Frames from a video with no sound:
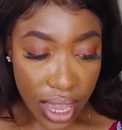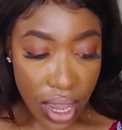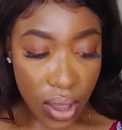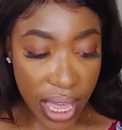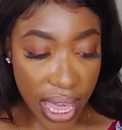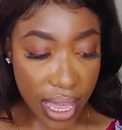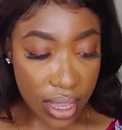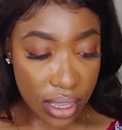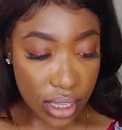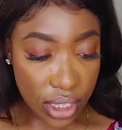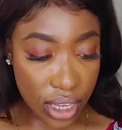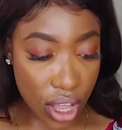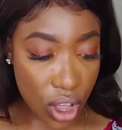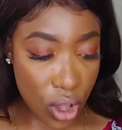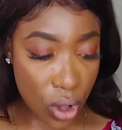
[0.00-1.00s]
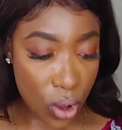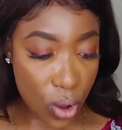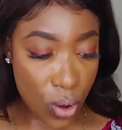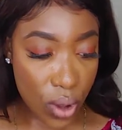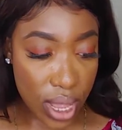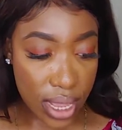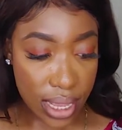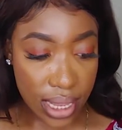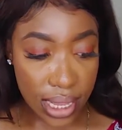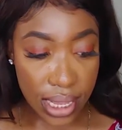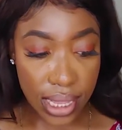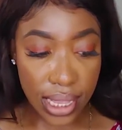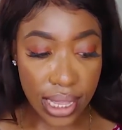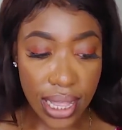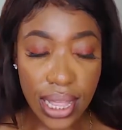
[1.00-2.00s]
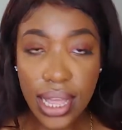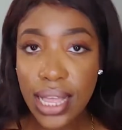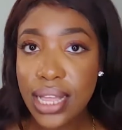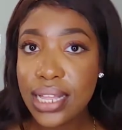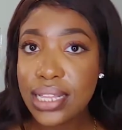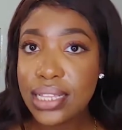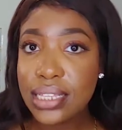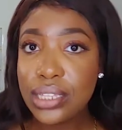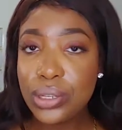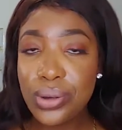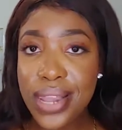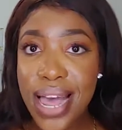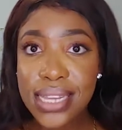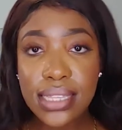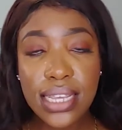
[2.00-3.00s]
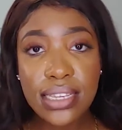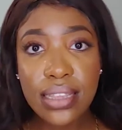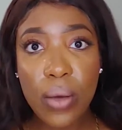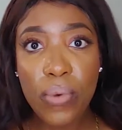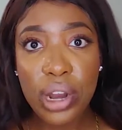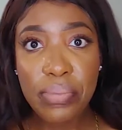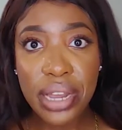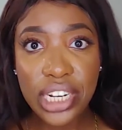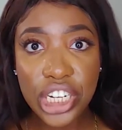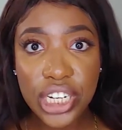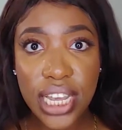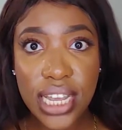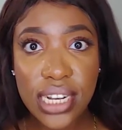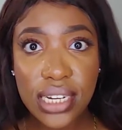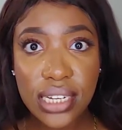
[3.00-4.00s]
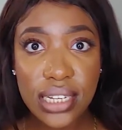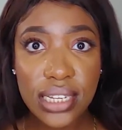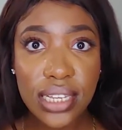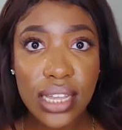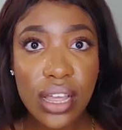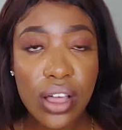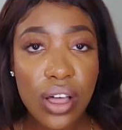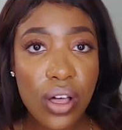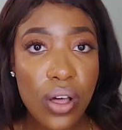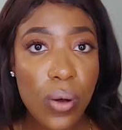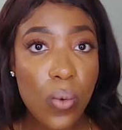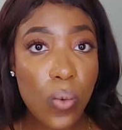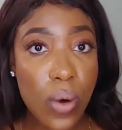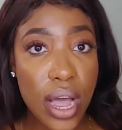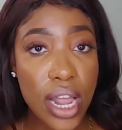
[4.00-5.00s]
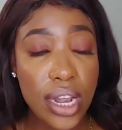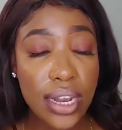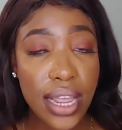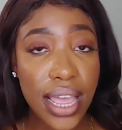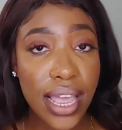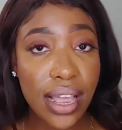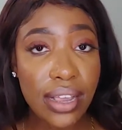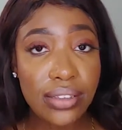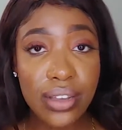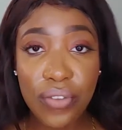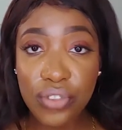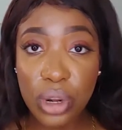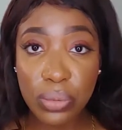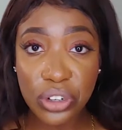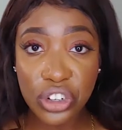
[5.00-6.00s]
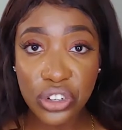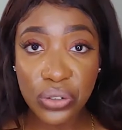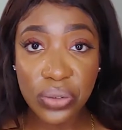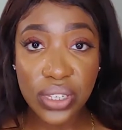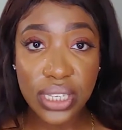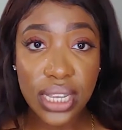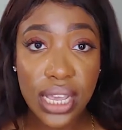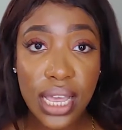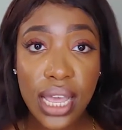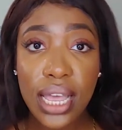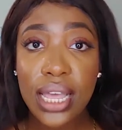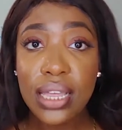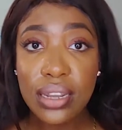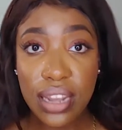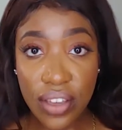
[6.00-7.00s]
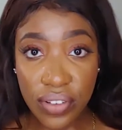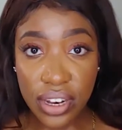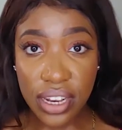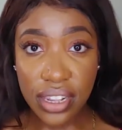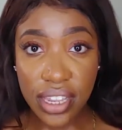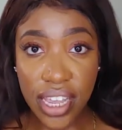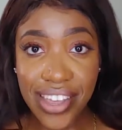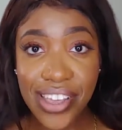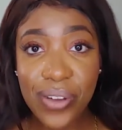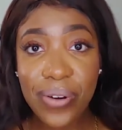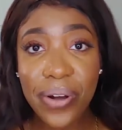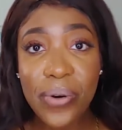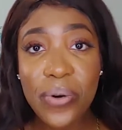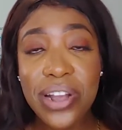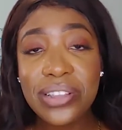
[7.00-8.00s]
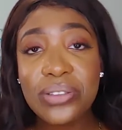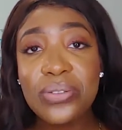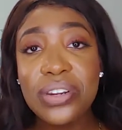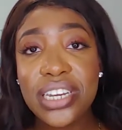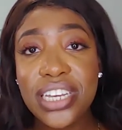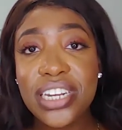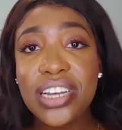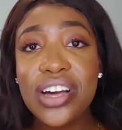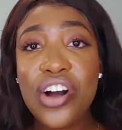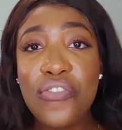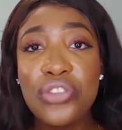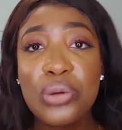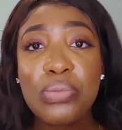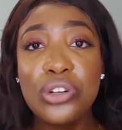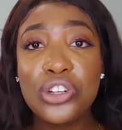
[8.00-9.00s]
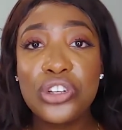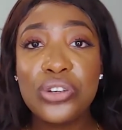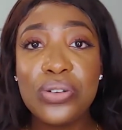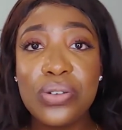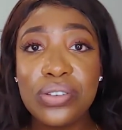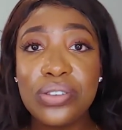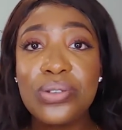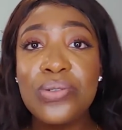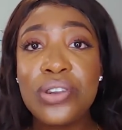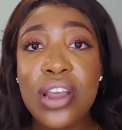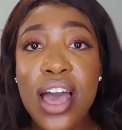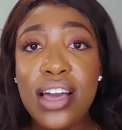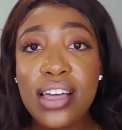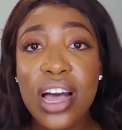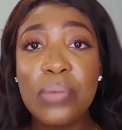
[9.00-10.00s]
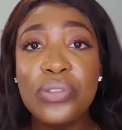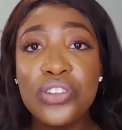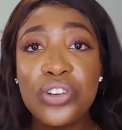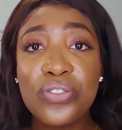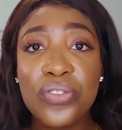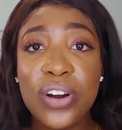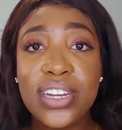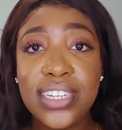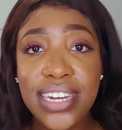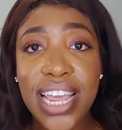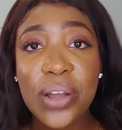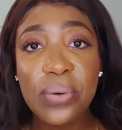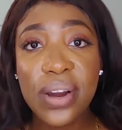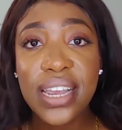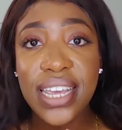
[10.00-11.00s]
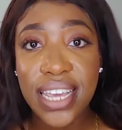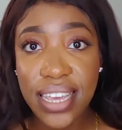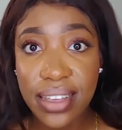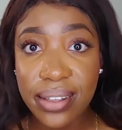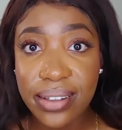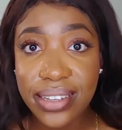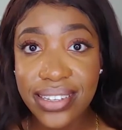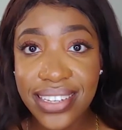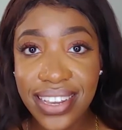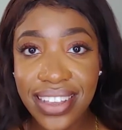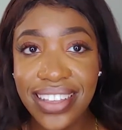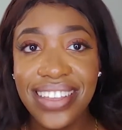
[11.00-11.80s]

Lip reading: Okay, so 2 last things I want to mention. One is comfortable shoes. Definitely, you're going to need comfortable shoes. Do not come to your first day wearing heels.